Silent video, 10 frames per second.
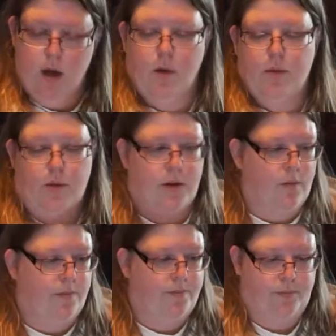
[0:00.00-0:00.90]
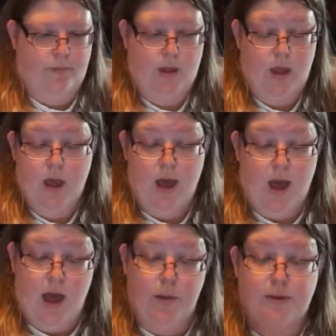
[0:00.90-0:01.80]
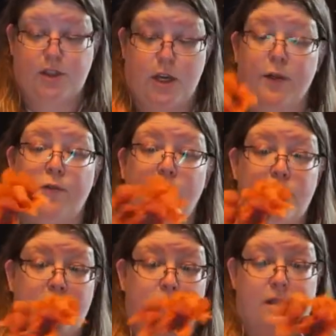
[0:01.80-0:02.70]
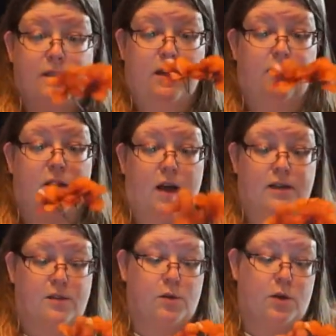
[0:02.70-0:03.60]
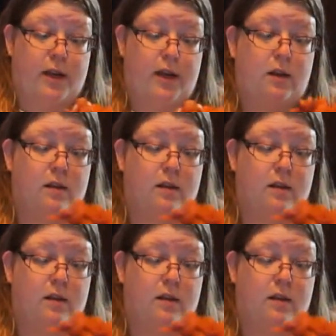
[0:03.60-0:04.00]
Oh, there we go. I was confusing myself, guys. Sorry.